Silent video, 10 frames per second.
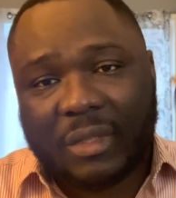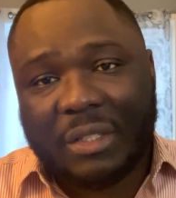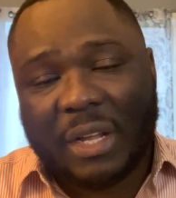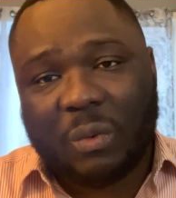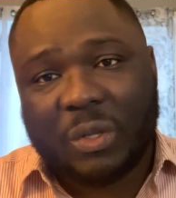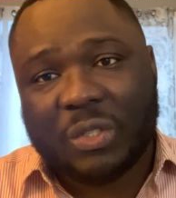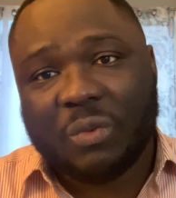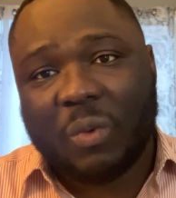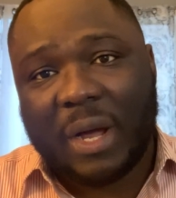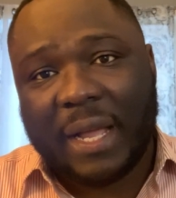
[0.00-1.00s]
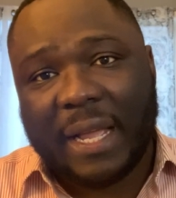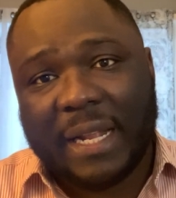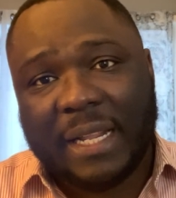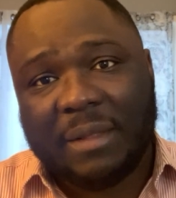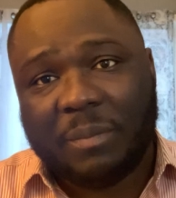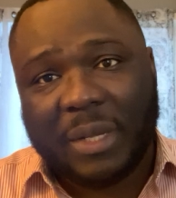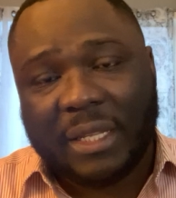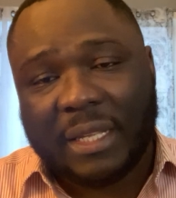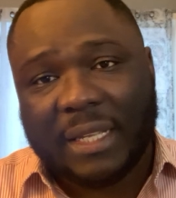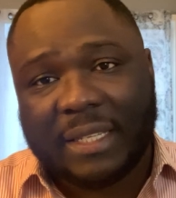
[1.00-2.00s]
the reason why I did
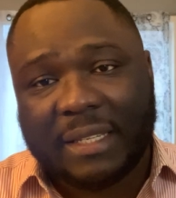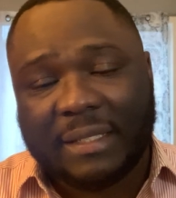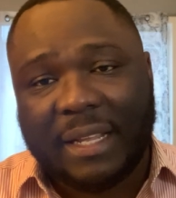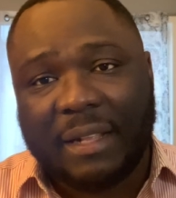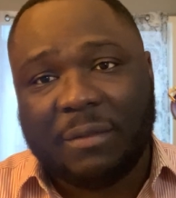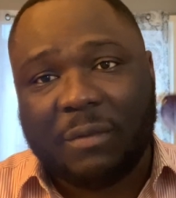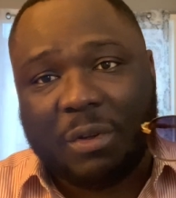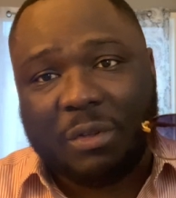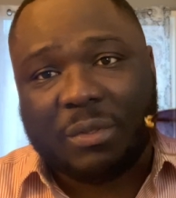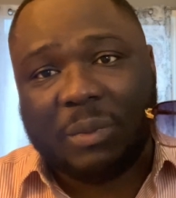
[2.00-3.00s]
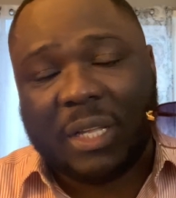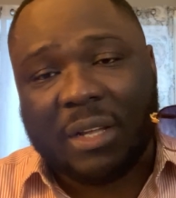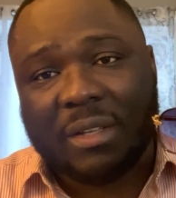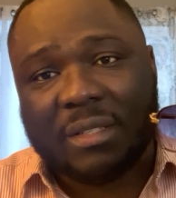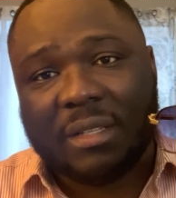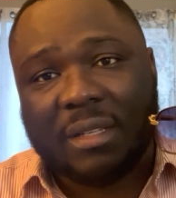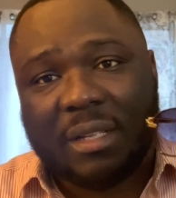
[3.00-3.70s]
pick it. As I said, first because